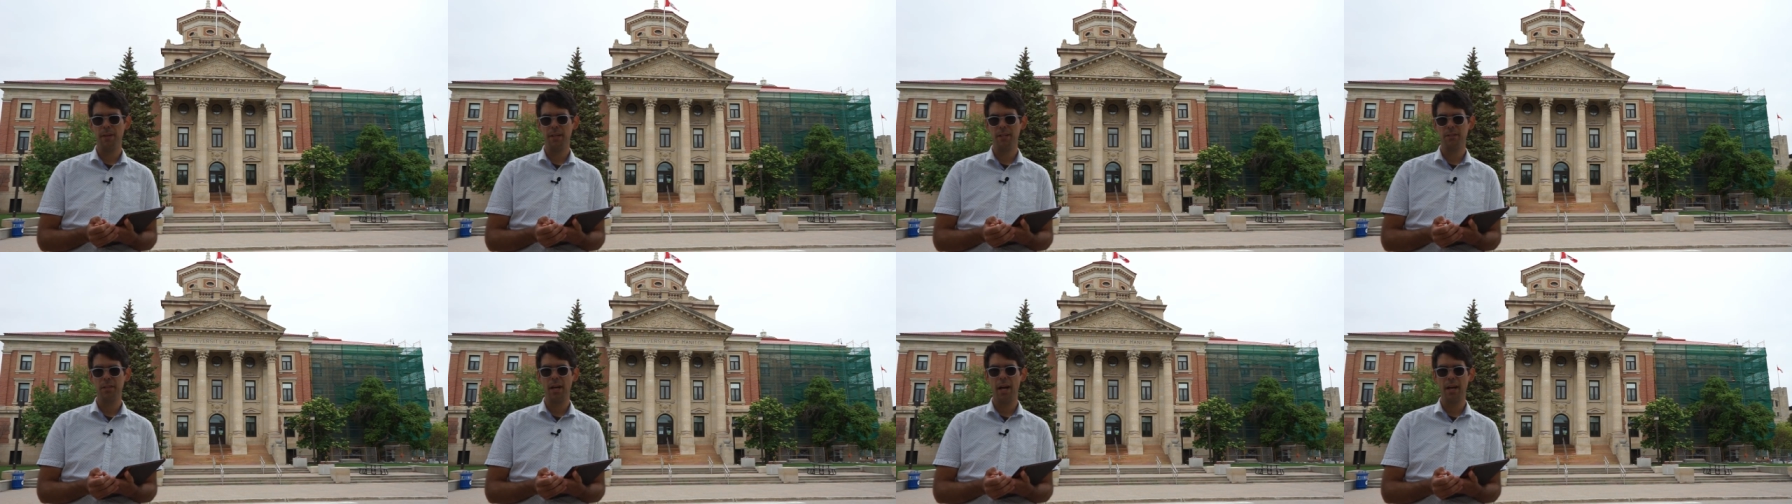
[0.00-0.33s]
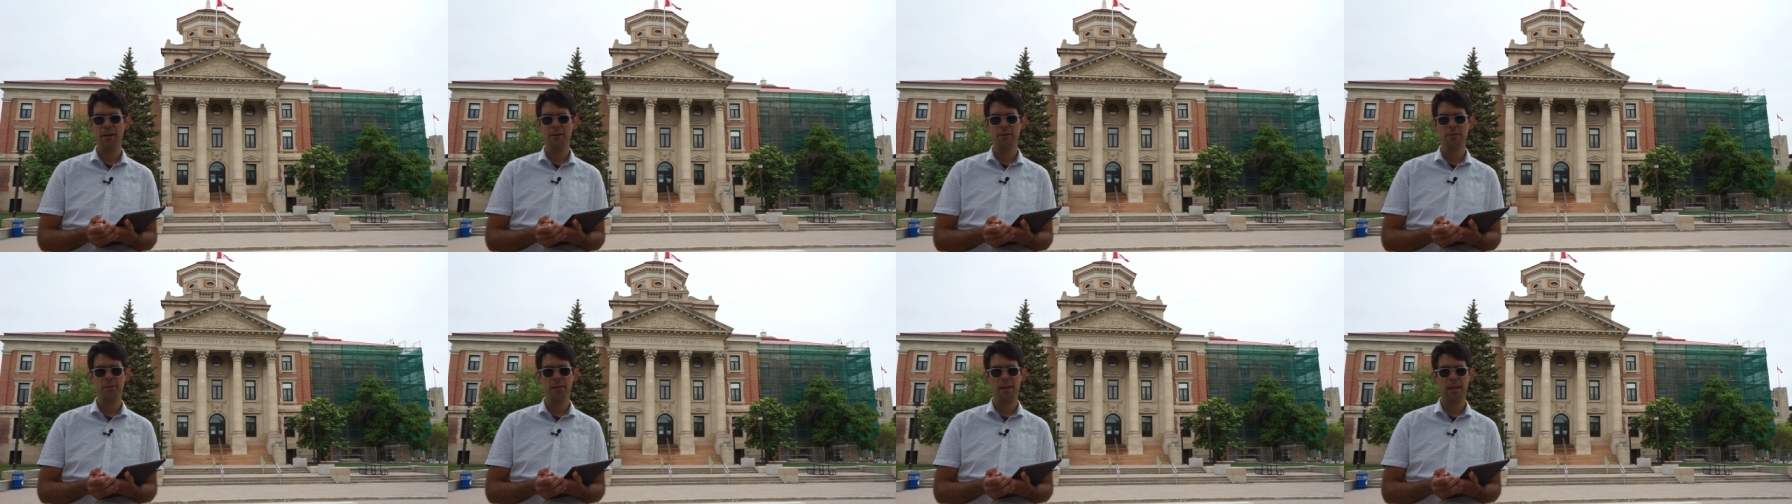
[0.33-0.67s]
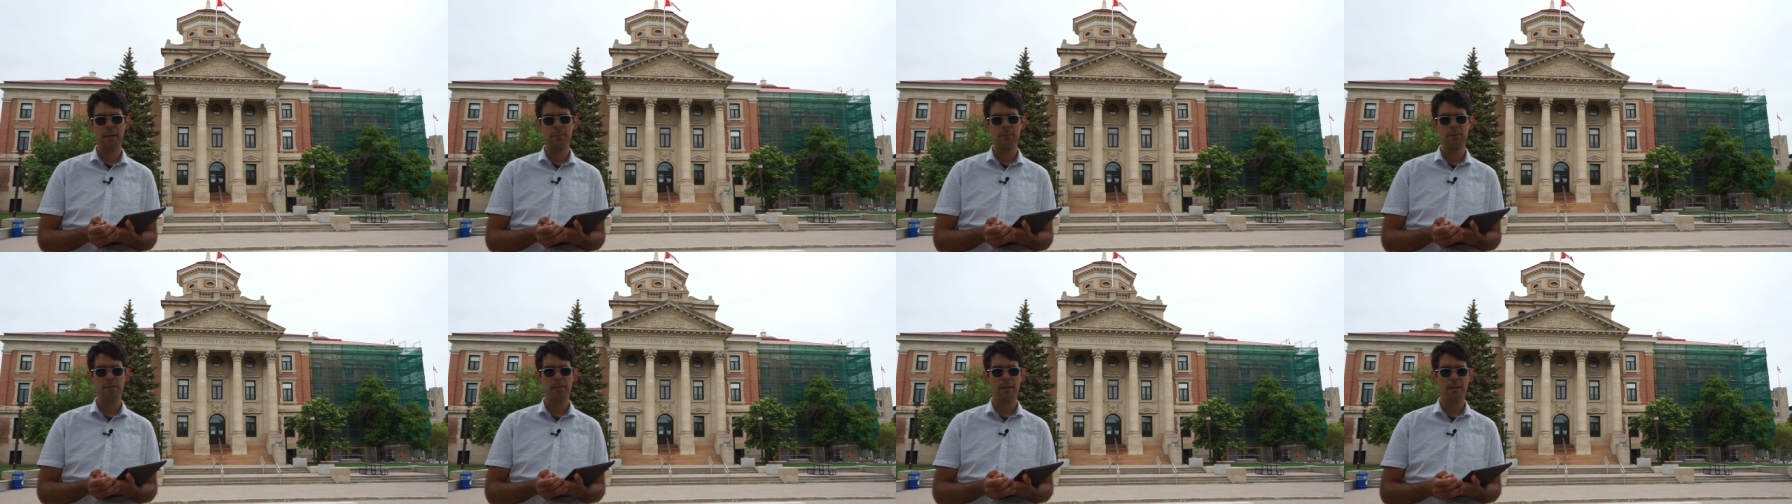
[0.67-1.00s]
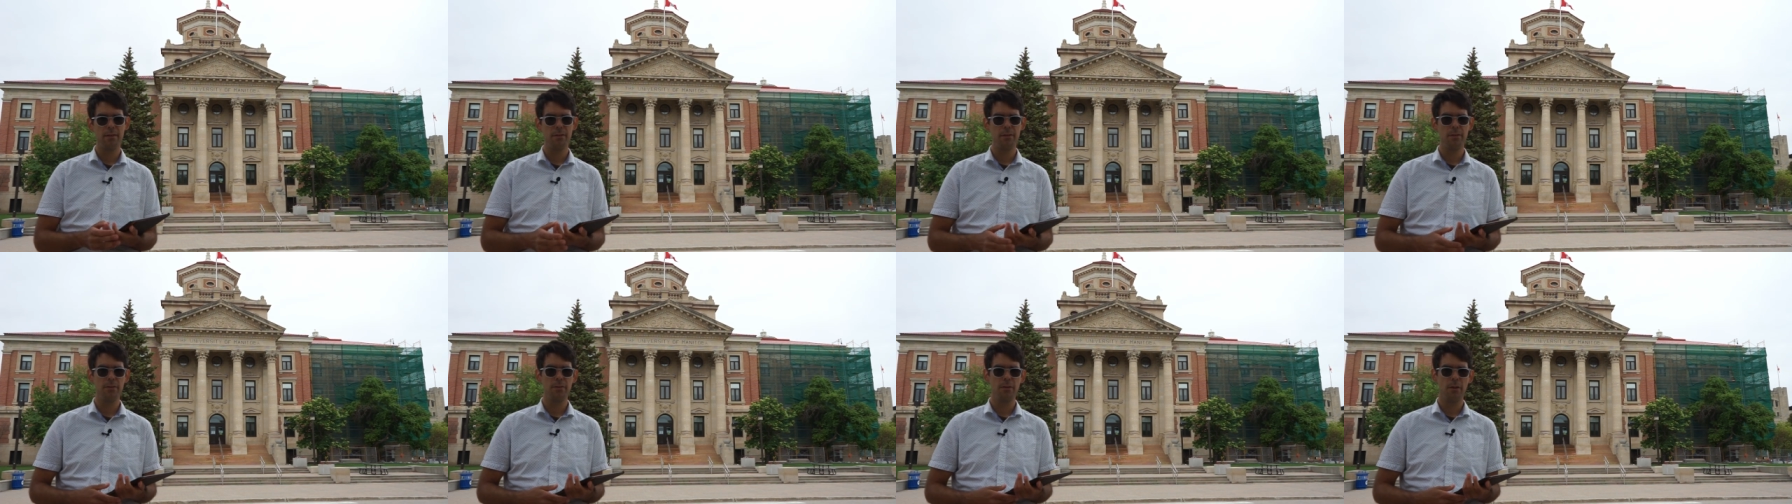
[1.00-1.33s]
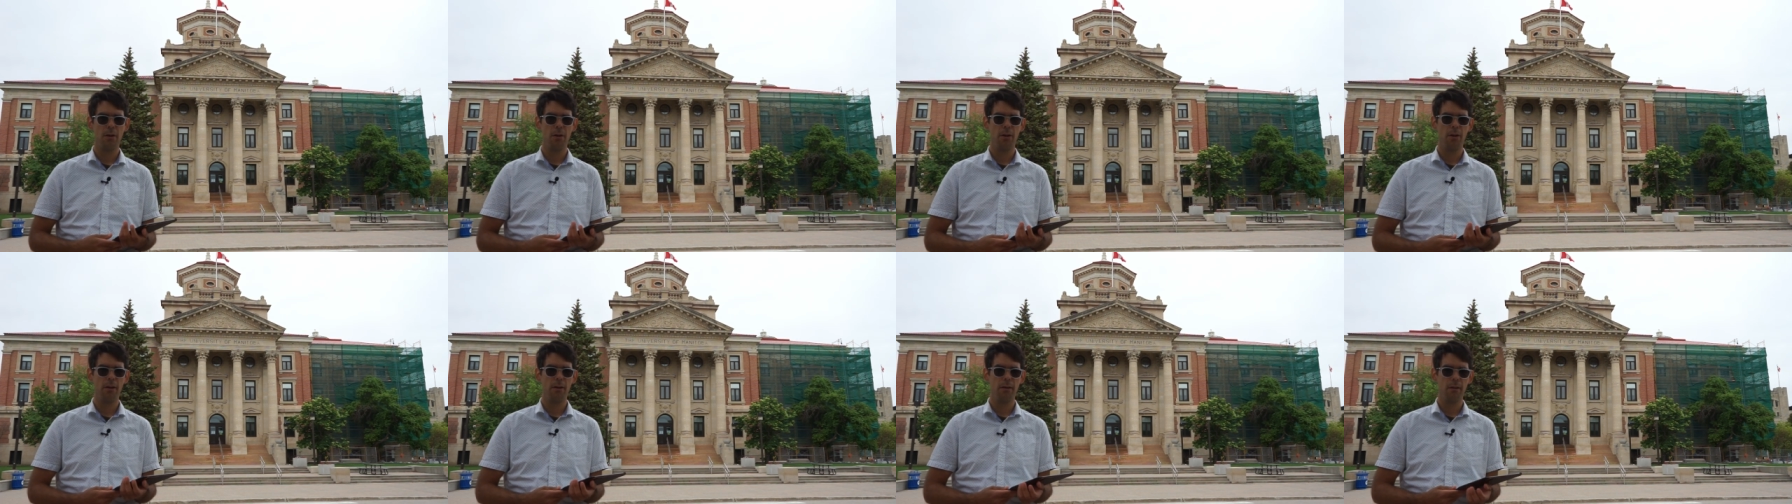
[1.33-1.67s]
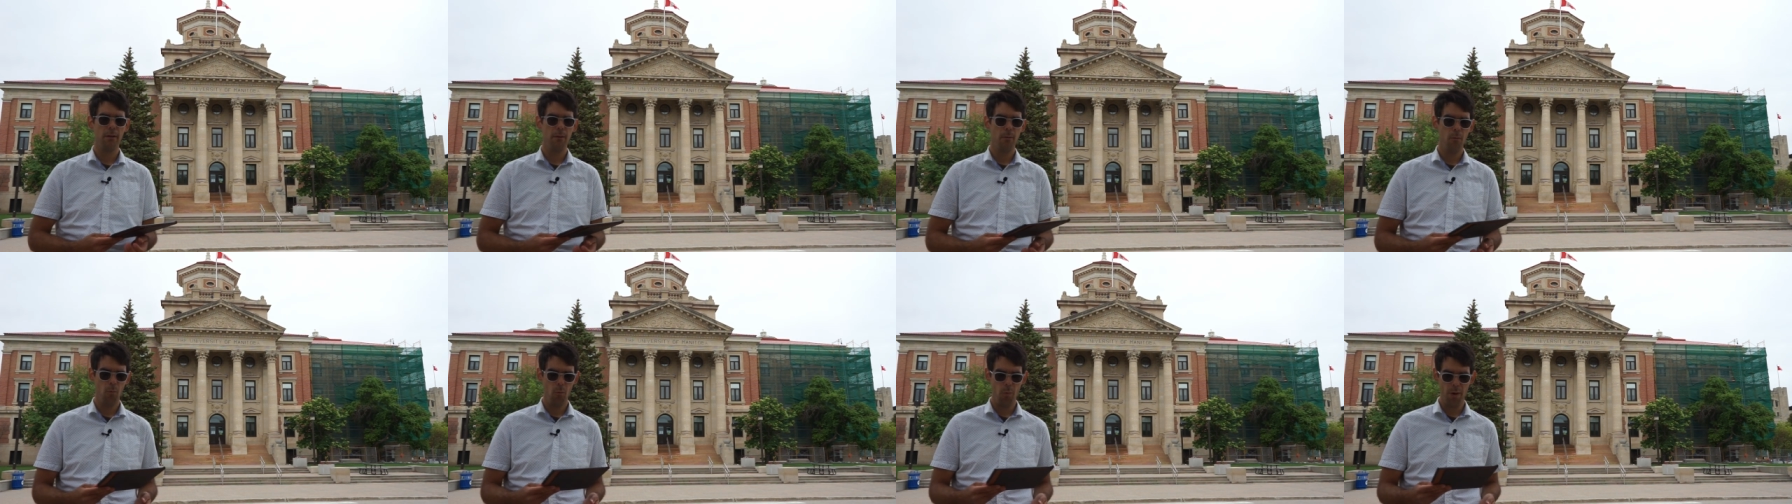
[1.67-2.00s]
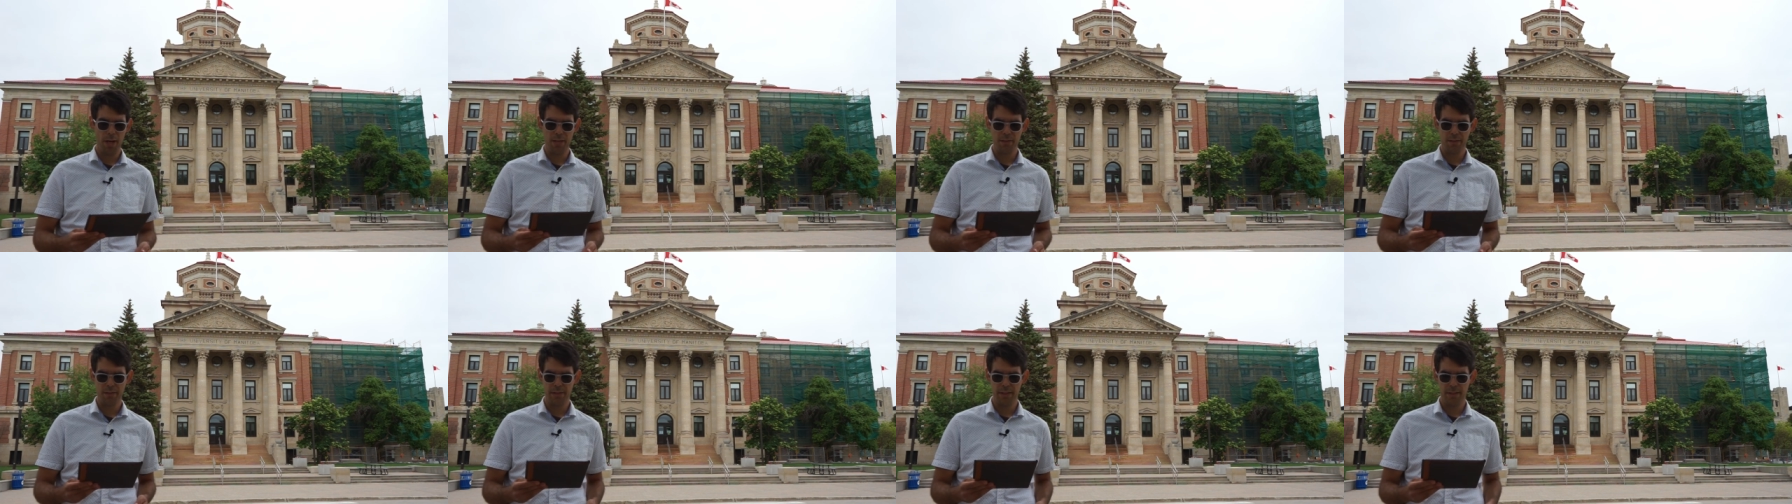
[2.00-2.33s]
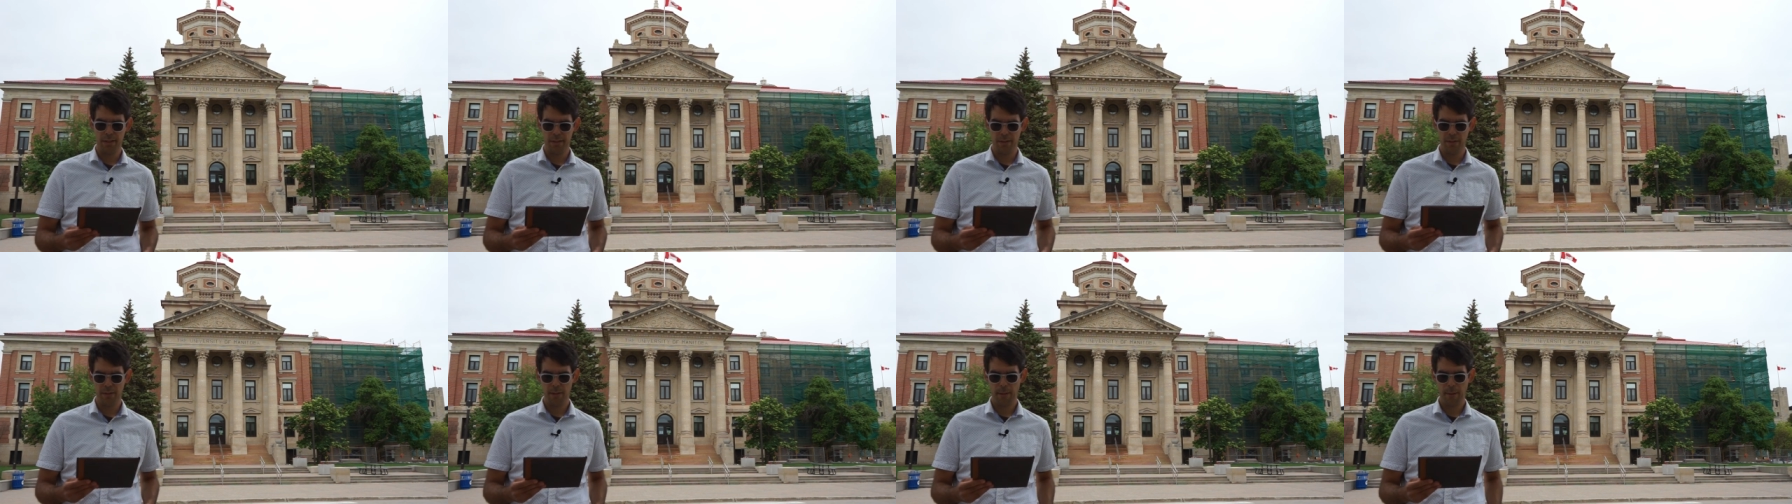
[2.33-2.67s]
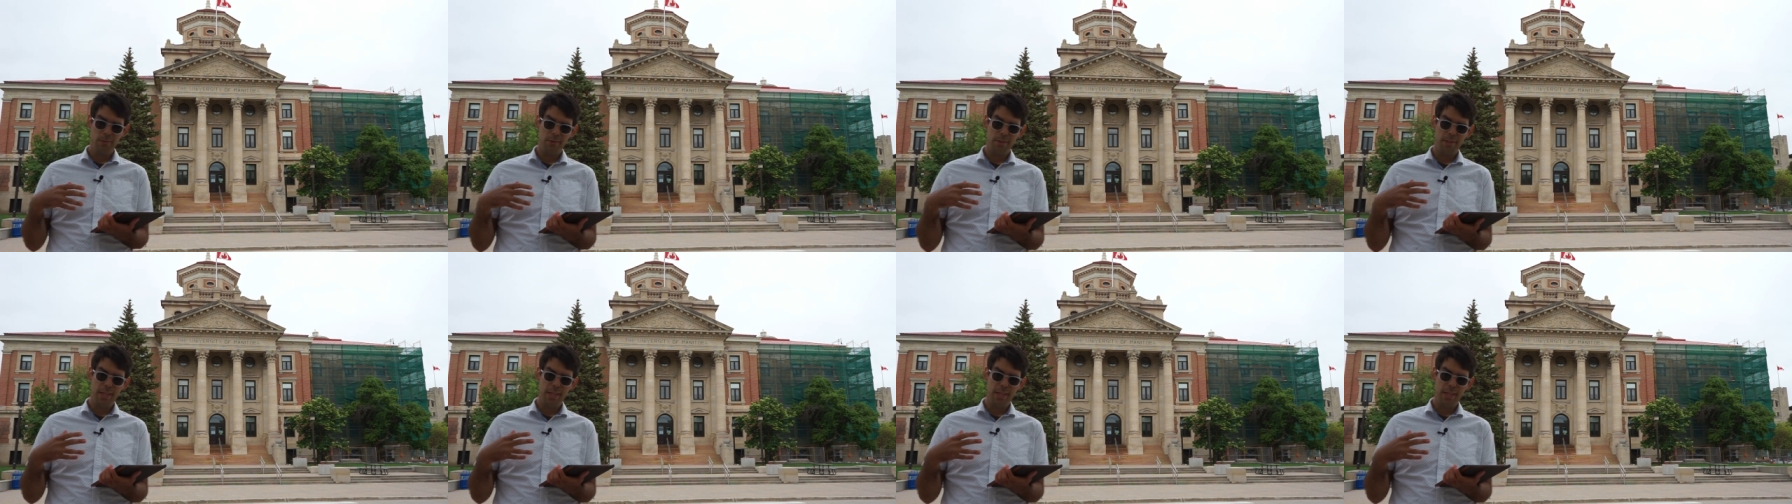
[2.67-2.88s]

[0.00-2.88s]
entire time slices are wasted.